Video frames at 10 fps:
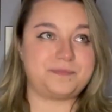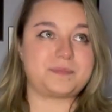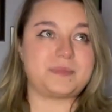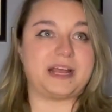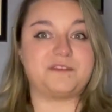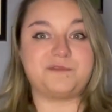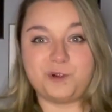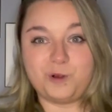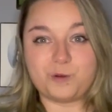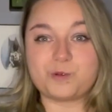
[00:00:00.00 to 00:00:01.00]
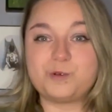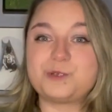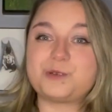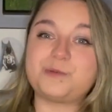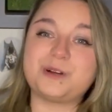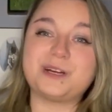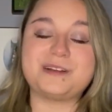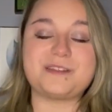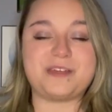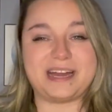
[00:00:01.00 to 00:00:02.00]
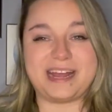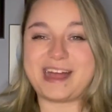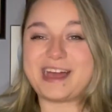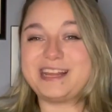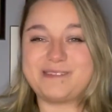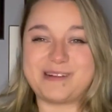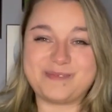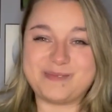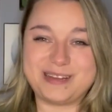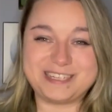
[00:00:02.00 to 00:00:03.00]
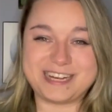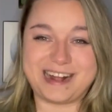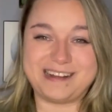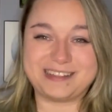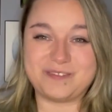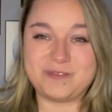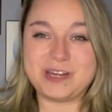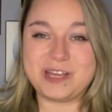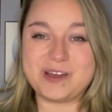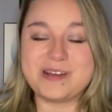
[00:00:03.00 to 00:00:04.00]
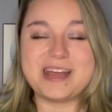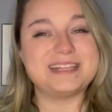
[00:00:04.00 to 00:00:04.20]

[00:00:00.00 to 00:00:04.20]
like a full room tour, then I highly recommend you check out that video.